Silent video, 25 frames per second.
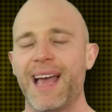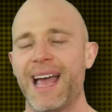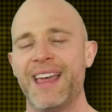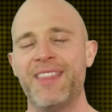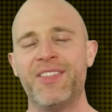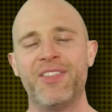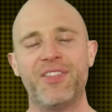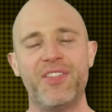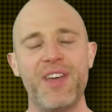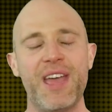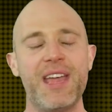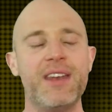And
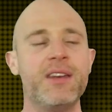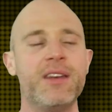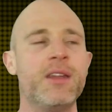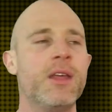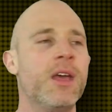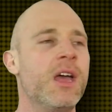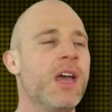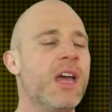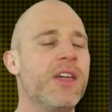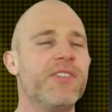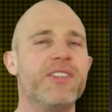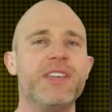then
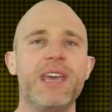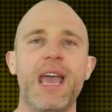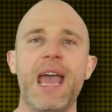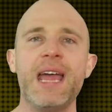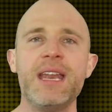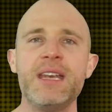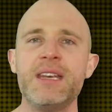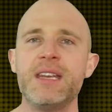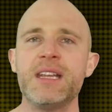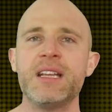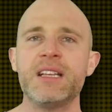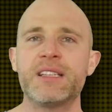the
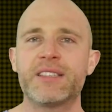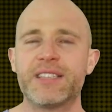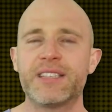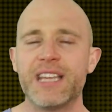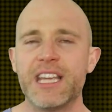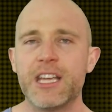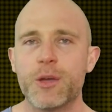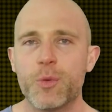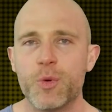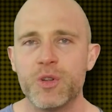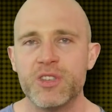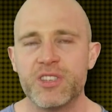ending
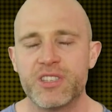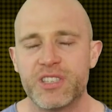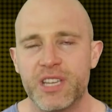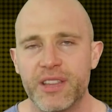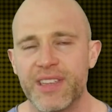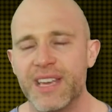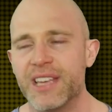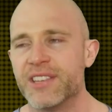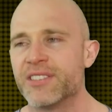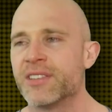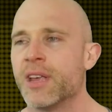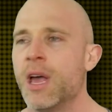sequence to
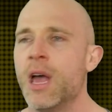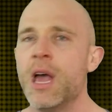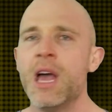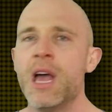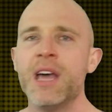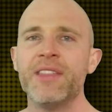this,